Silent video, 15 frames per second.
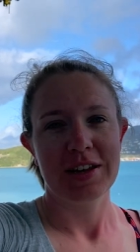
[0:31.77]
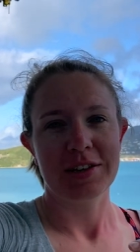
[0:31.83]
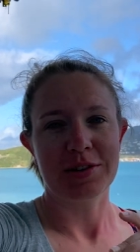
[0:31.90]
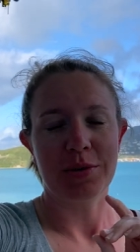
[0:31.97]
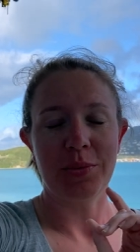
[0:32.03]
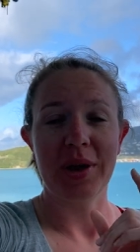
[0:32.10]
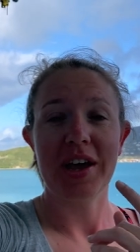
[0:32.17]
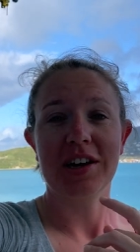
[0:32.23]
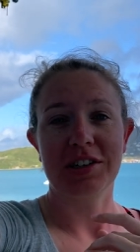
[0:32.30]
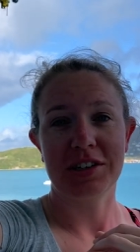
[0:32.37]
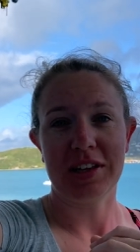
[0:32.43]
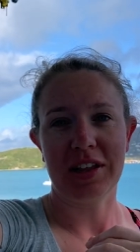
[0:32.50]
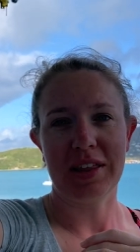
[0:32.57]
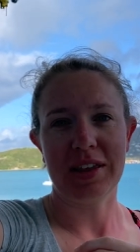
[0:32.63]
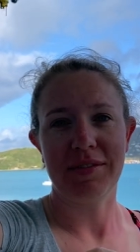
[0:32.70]
So we
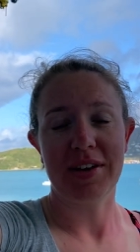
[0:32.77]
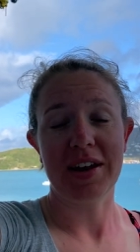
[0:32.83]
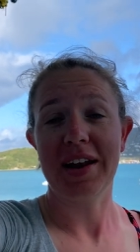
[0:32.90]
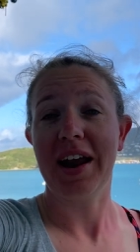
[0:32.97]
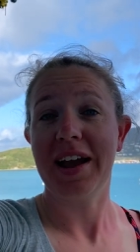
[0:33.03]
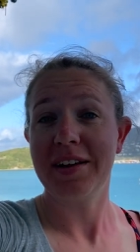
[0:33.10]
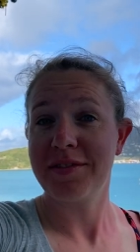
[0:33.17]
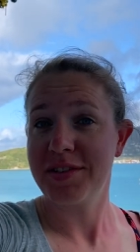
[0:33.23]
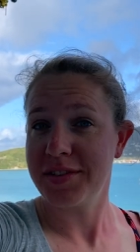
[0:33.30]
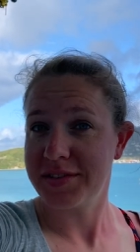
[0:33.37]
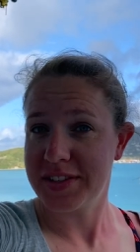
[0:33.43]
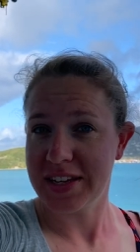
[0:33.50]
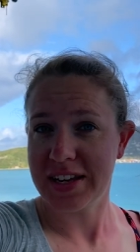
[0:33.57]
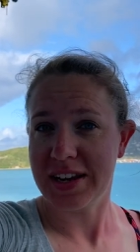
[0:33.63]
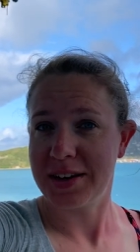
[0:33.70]
actually leave at
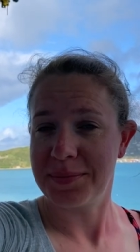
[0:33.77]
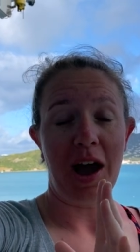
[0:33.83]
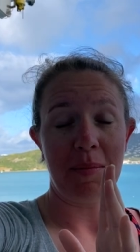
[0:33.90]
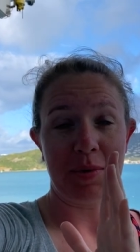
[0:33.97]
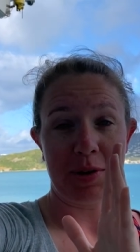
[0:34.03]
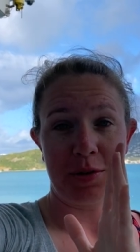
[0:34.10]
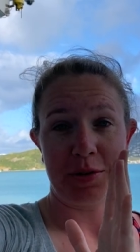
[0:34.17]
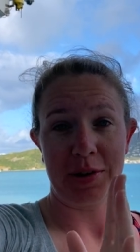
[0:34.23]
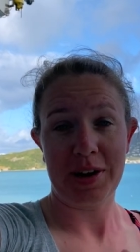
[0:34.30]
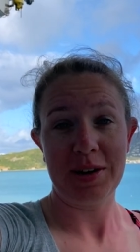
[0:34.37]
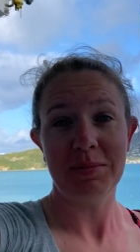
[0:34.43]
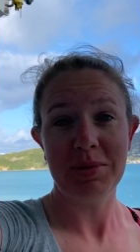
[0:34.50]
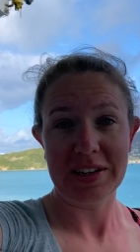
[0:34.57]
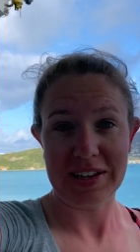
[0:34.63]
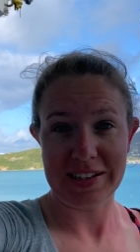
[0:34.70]
9:15. I'm
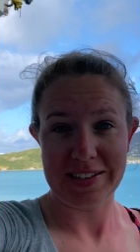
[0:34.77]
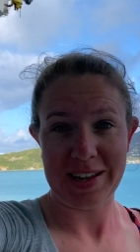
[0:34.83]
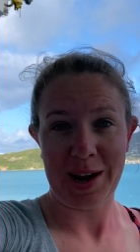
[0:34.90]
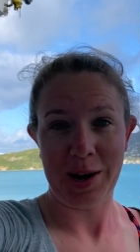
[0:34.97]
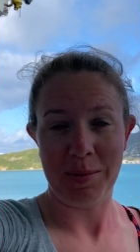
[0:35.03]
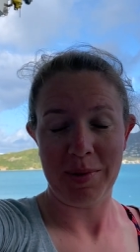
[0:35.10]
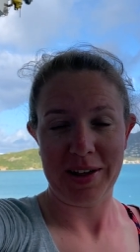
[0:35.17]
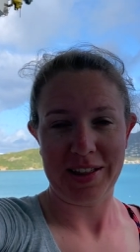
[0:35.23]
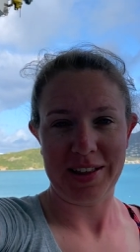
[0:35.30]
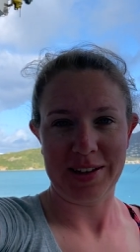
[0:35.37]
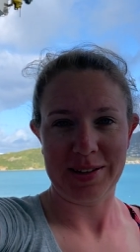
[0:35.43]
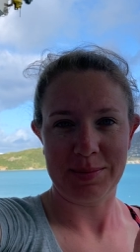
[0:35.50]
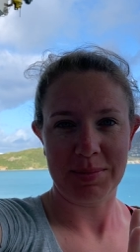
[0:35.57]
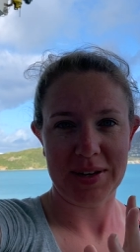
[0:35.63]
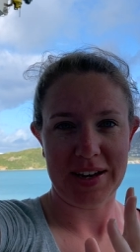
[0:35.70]
incredibly excited about
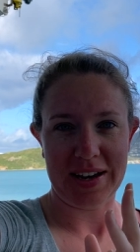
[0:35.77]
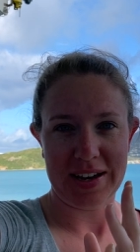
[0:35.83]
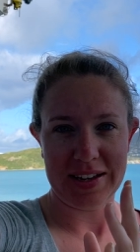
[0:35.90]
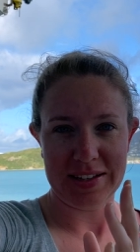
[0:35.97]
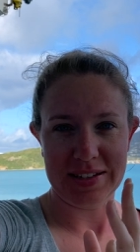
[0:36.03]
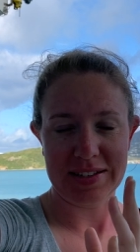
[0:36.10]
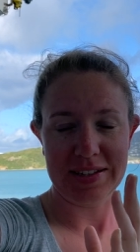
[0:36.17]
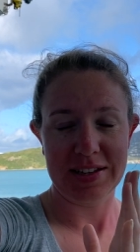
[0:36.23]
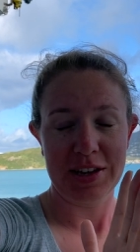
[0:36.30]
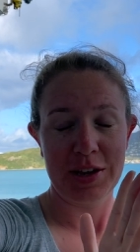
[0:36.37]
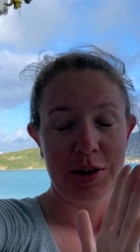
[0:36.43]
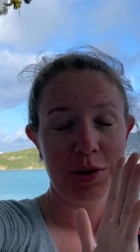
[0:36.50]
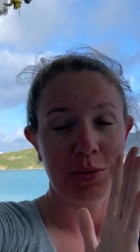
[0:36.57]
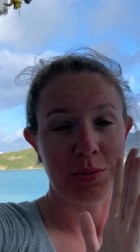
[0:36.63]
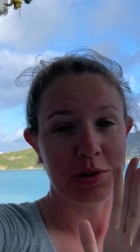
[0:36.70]
this because
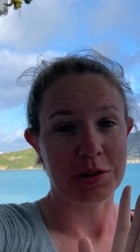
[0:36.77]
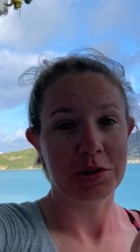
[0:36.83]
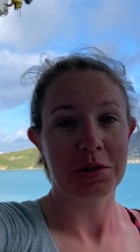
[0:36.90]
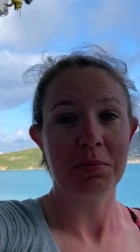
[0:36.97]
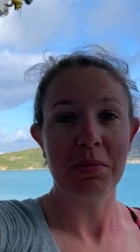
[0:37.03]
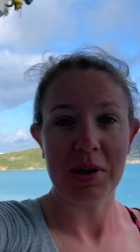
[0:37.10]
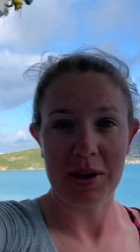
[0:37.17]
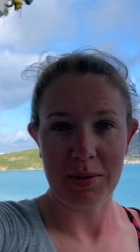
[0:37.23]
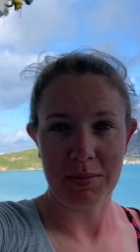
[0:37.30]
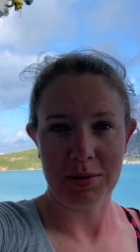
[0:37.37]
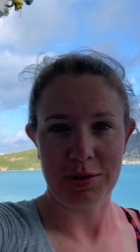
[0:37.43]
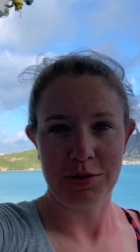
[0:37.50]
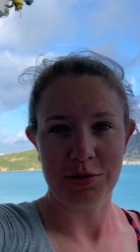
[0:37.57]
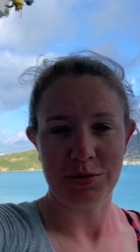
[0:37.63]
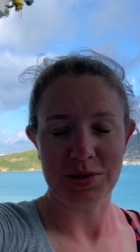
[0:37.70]
we should be
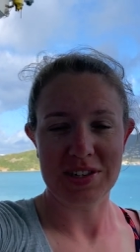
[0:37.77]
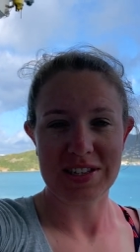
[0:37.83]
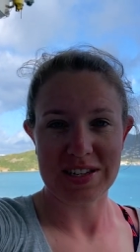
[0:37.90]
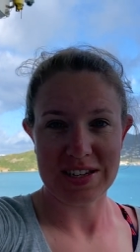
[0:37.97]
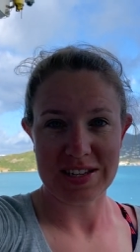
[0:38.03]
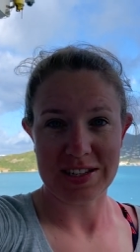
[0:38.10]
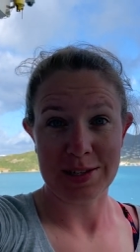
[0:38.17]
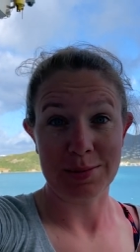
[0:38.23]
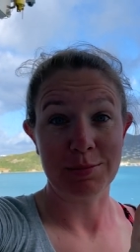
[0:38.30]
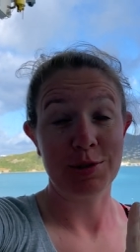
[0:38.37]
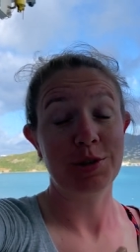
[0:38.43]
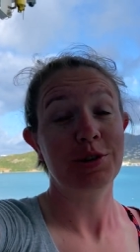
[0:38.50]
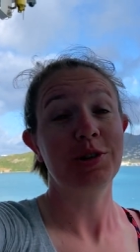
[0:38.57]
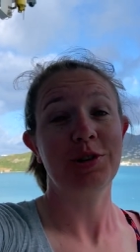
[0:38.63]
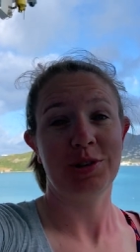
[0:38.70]
able to see some
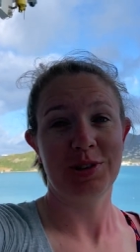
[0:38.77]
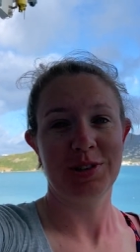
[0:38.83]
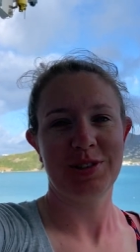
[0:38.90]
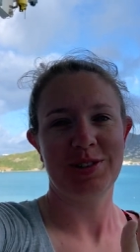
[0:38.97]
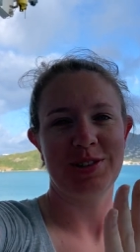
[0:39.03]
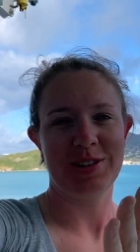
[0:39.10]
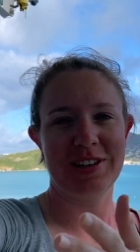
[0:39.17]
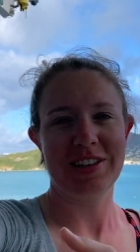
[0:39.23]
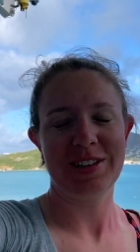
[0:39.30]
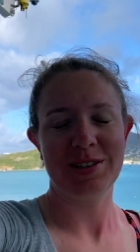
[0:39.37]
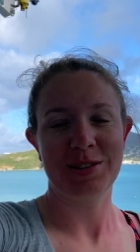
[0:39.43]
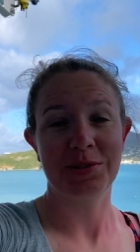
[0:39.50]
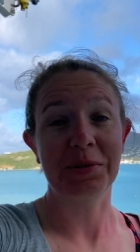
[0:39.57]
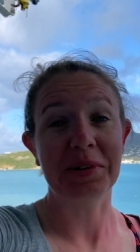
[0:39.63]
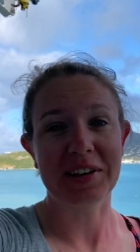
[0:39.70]
turtles during
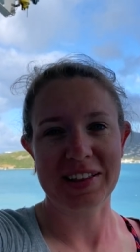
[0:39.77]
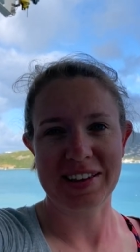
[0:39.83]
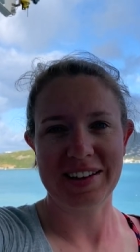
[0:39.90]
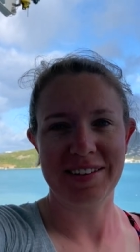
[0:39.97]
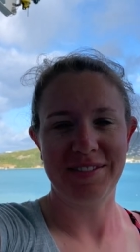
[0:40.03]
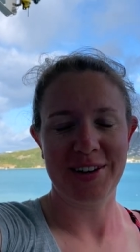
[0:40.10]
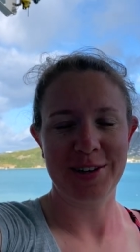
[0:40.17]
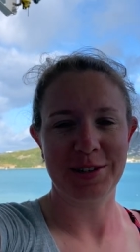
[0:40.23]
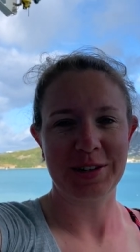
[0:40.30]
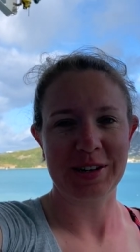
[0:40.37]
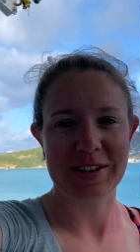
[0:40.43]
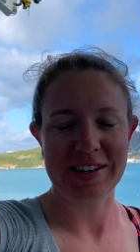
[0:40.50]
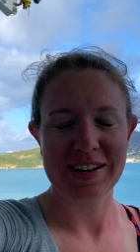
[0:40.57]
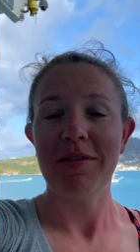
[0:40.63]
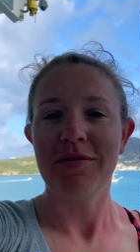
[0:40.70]
this snorkeling
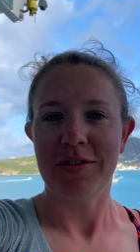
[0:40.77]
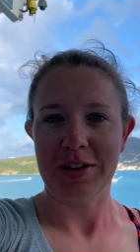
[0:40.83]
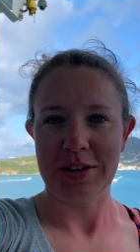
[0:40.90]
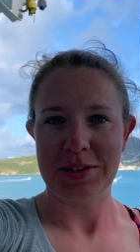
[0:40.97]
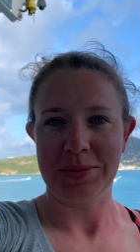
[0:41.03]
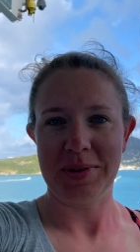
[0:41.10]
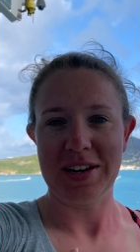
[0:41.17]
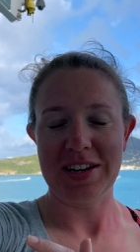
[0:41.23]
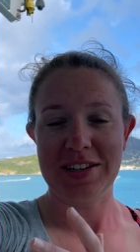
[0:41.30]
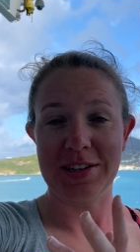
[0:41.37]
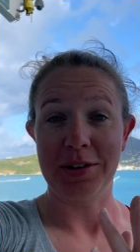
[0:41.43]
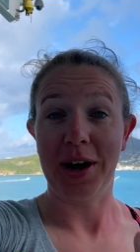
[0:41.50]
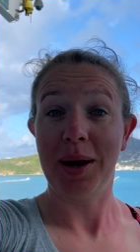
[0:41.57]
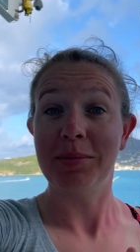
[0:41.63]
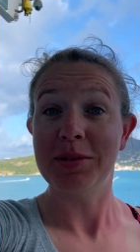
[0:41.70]
adventure. First, we need to
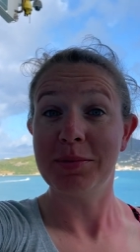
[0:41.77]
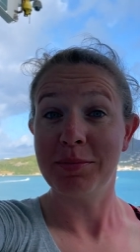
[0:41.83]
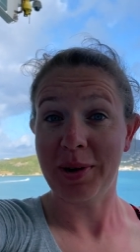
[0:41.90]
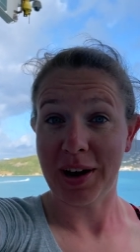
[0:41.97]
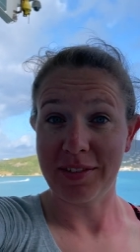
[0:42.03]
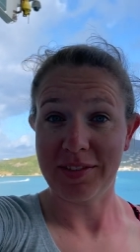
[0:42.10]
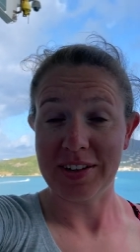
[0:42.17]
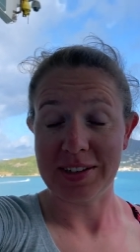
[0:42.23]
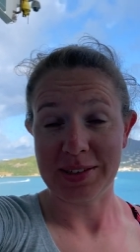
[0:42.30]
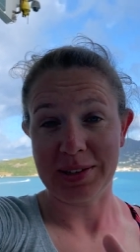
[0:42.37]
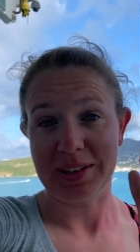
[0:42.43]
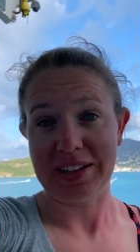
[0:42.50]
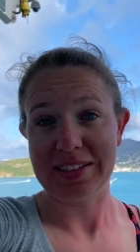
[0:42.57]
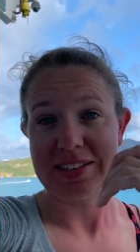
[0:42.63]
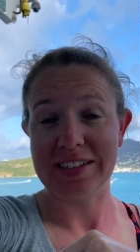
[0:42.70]
grab some breakfast, so
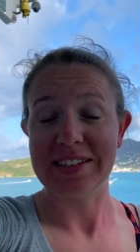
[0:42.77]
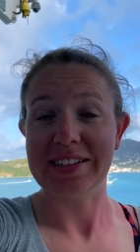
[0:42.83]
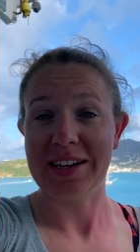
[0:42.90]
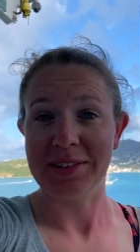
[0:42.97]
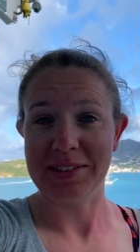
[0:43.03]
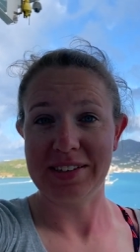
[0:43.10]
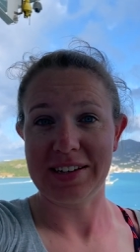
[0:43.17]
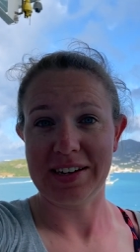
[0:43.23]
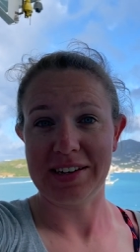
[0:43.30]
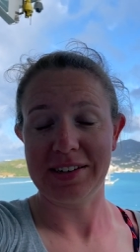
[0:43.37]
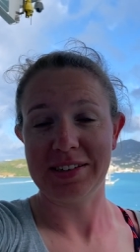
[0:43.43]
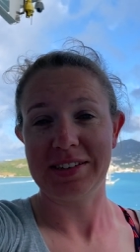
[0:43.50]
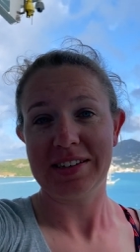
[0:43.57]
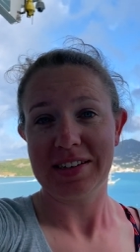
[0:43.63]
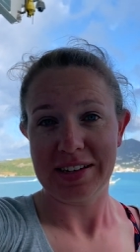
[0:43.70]
let's get
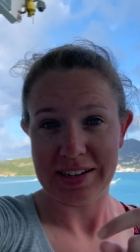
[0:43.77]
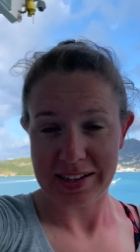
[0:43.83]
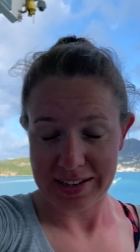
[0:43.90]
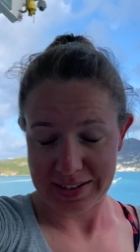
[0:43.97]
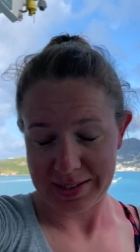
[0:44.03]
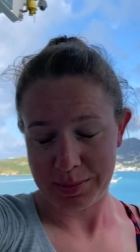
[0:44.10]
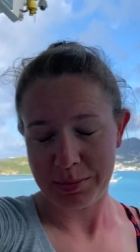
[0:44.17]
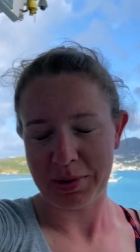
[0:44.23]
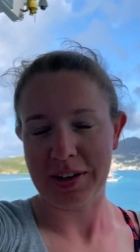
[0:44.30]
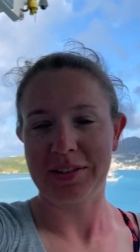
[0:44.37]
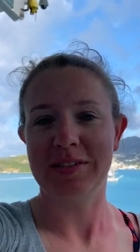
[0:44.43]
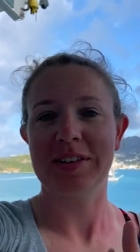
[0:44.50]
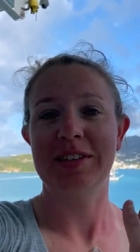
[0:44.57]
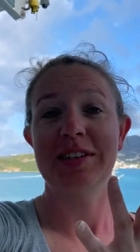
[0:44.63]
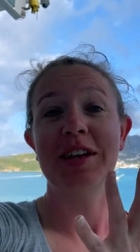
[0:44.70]
downstairs, get some
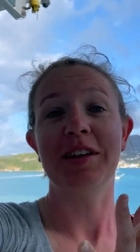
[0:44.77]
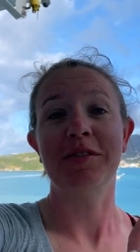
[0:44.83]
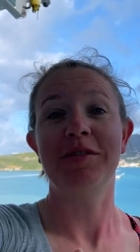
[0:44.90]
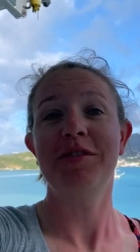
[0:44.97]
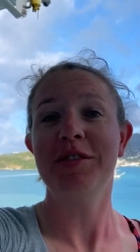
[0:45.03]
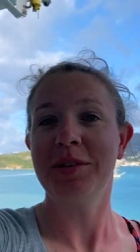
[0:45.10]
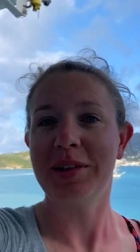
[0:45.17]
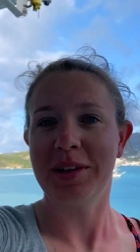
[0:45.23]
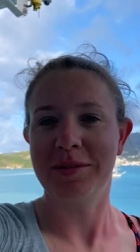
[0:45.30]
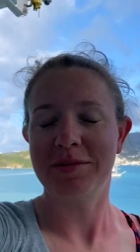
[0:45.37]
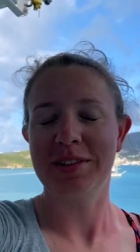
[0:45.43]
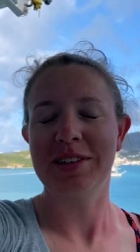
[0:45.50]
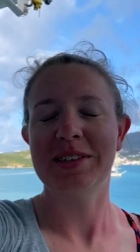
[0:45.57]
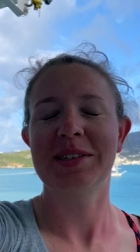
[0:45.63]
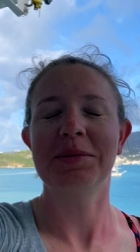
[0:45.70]
breakfast, and fuel up
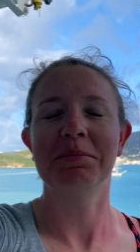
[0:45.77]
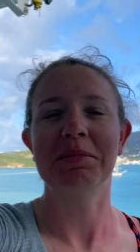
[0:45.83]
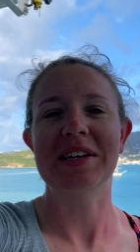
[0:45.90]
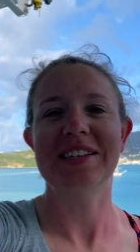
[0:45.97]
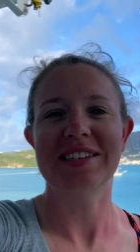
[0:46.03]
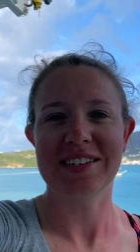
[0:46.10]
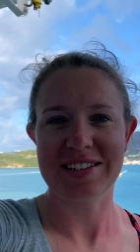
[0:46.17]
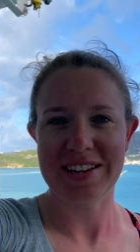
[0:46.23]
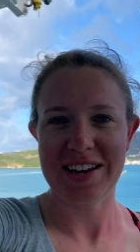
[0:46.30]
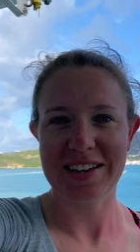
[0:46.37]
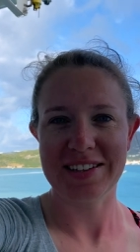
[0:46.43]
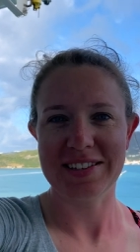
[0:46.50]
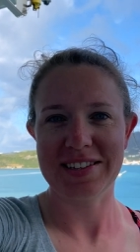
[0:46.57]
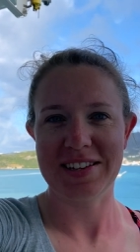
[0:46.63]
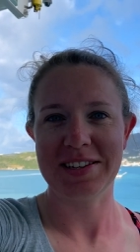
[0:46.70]
for this amazing day
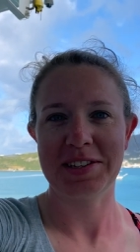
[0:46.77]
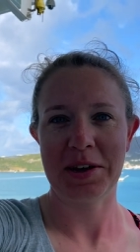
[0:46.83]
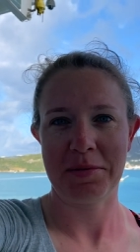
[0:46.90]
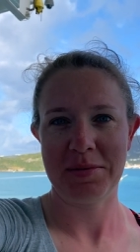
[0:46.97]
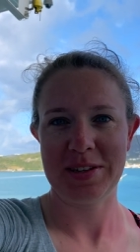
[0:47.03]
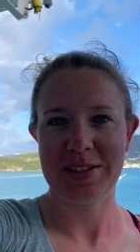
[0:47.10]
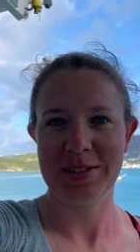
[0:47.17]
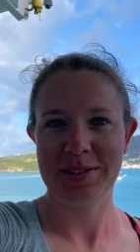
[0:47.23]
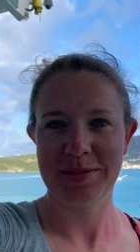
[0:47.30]
in St. Thomas.